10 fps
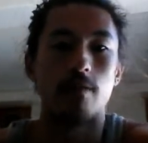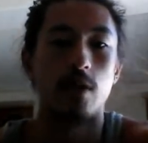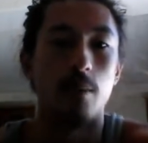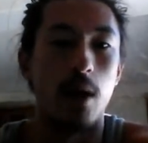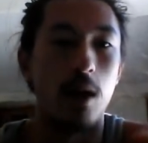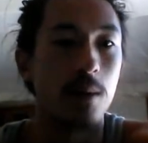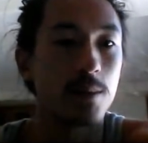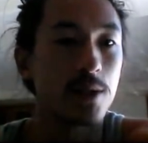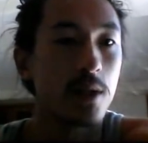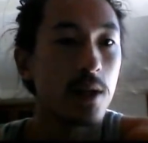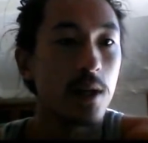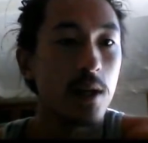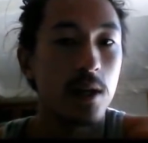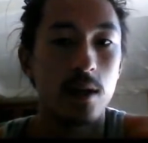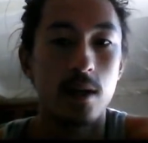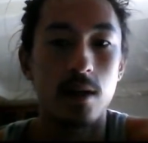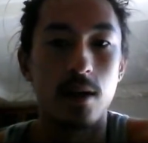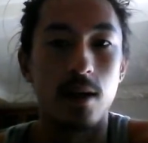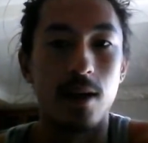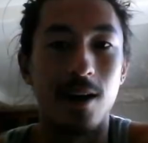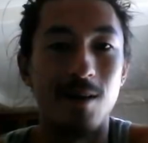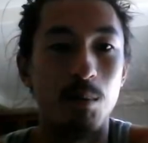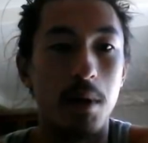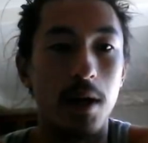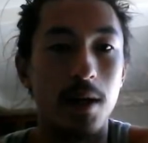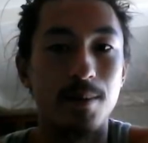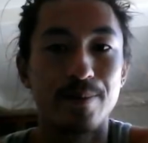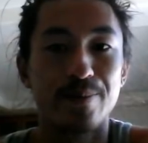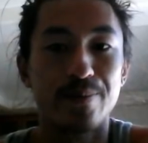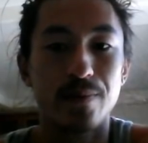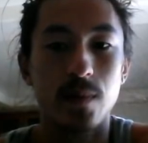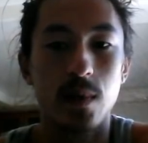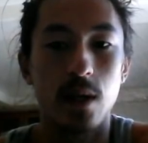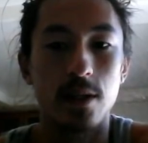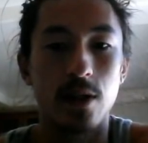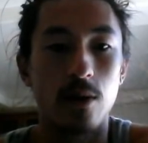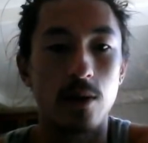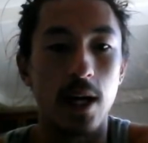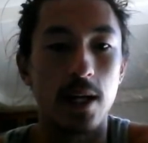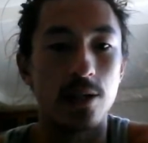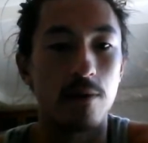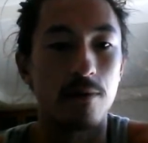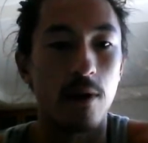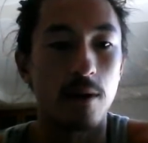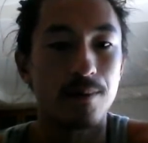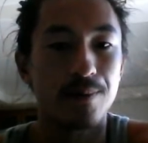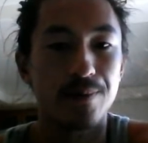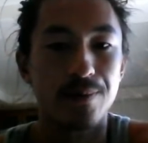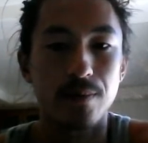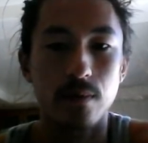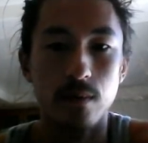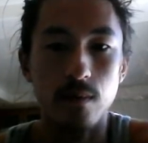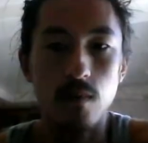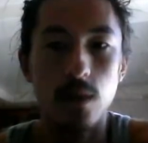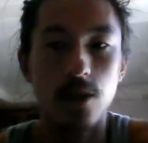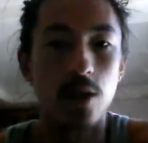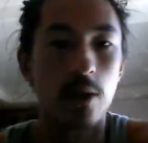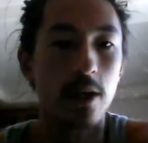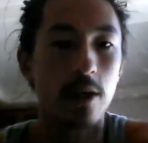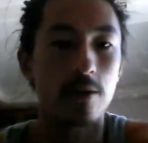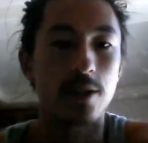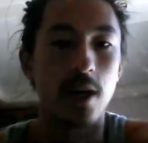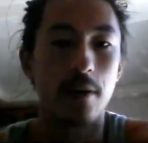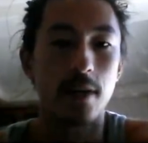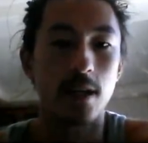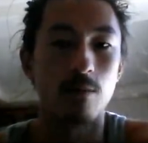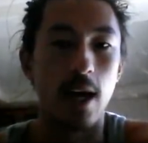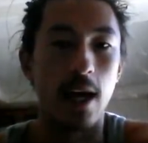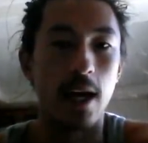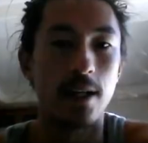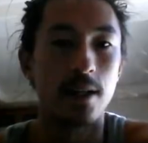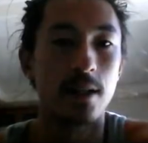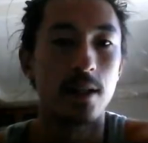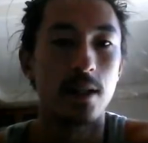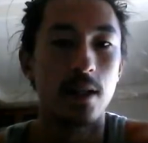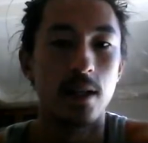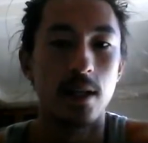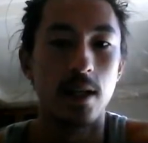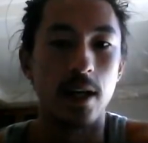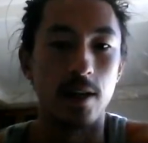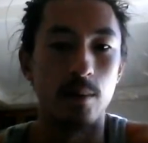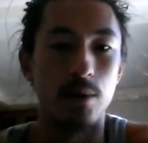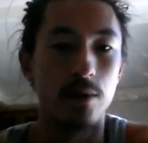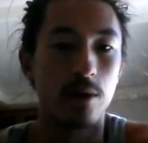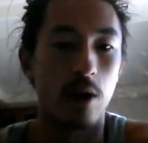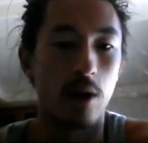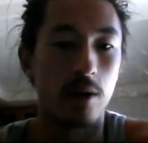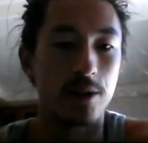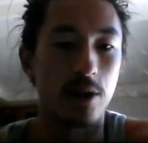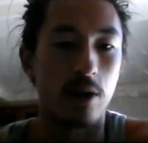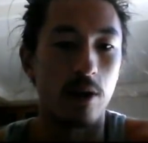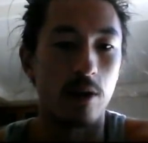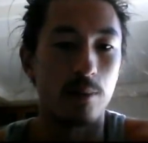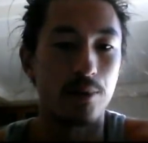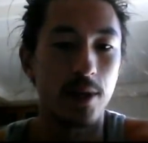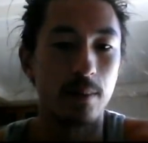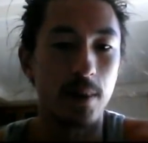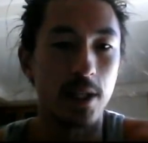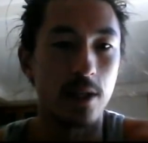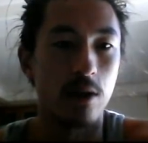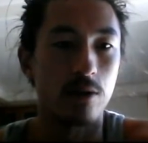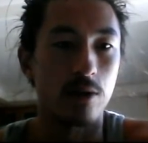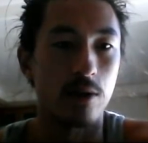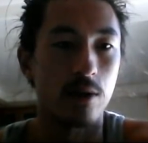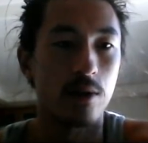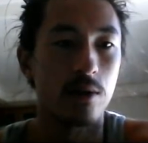no bombs, but it's okay so far. So here, there's nothing in red, and the blue cards are pretty mediocre.